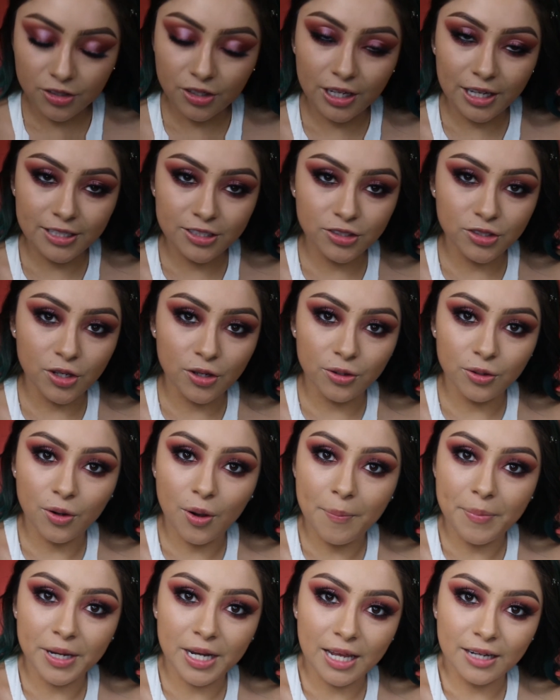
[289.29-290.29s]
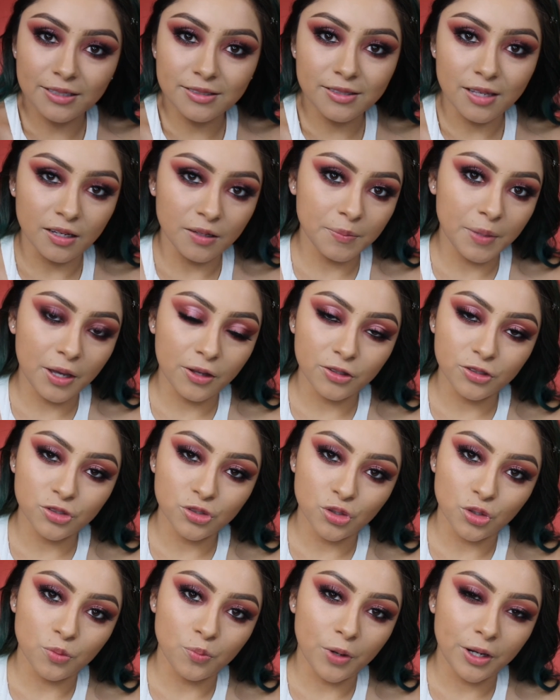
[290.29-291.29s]
you guys know, banana setting powders
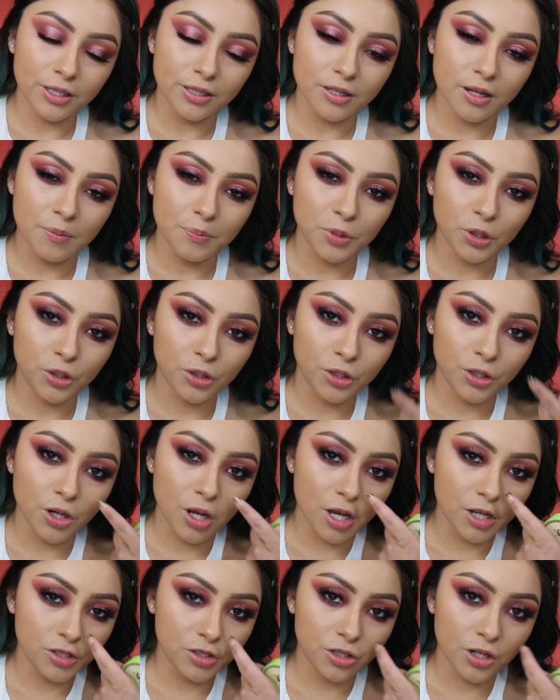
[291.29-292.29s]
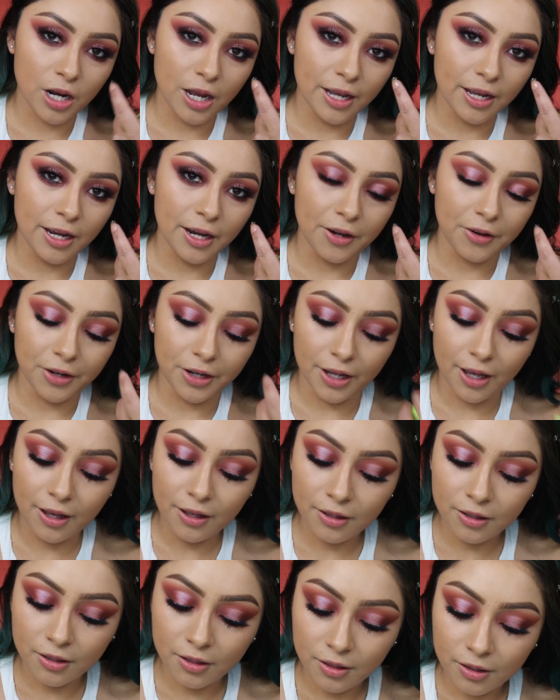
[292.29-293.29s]
do brighten up your under eye
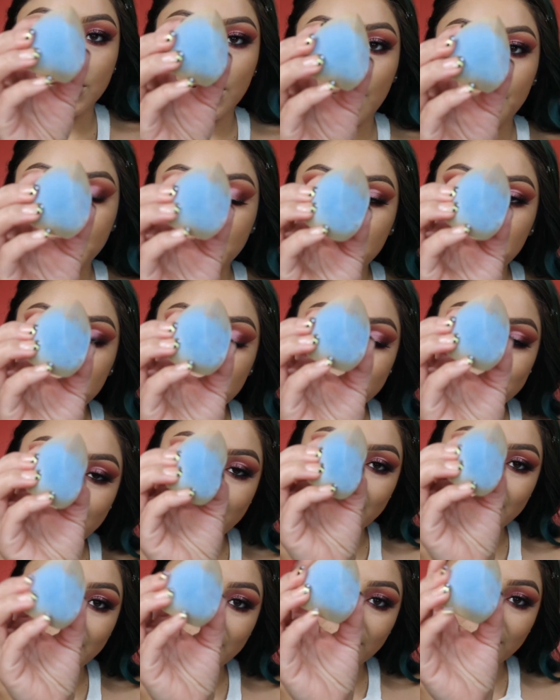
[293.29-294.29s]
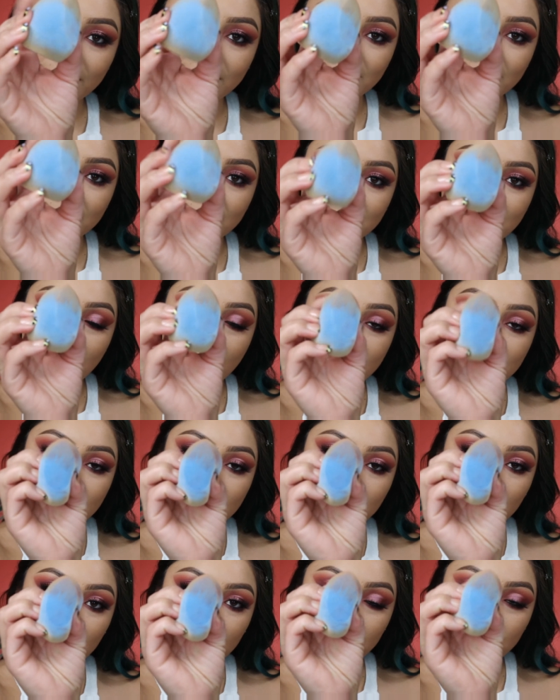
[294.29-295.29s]
area. I'm going to be taking this
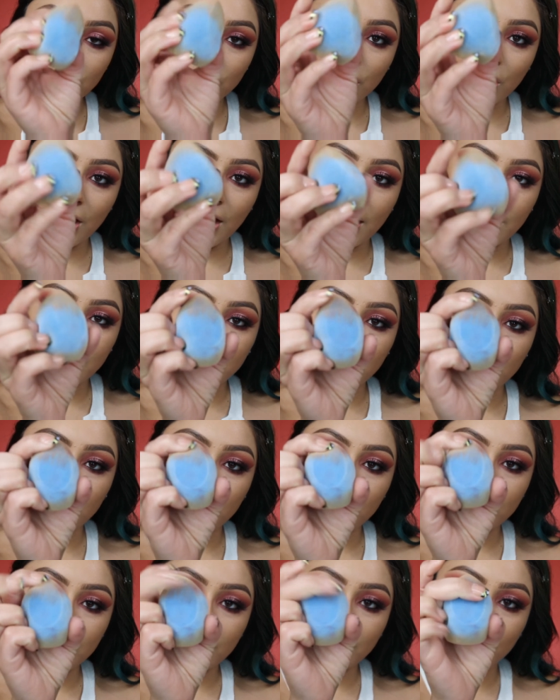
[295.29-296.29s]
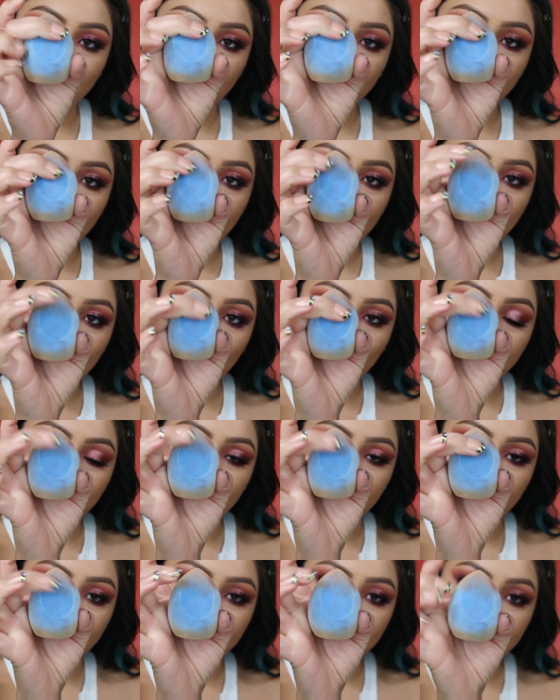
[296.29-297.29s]
sponge and using the flat part
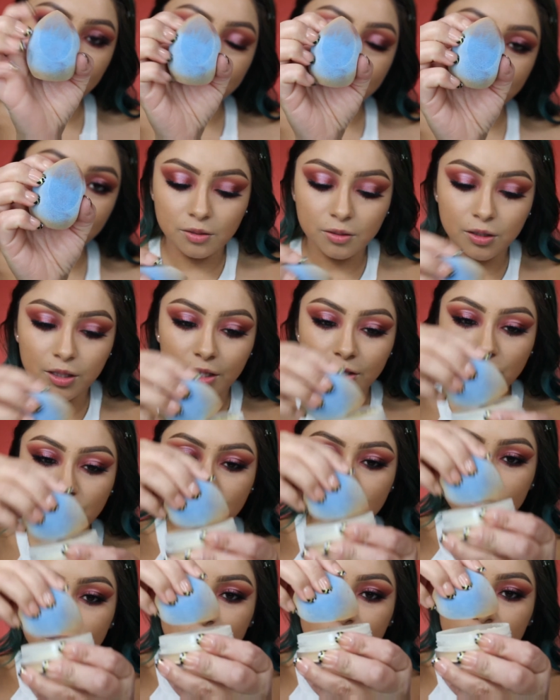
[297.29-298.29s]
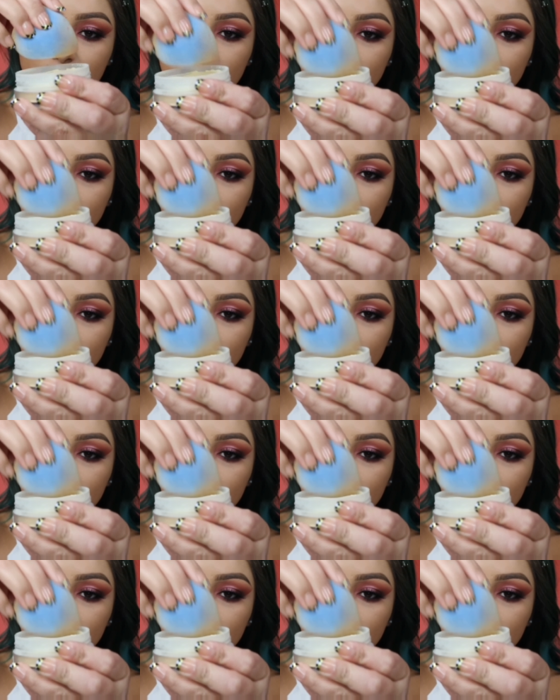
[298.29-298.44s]
of it and just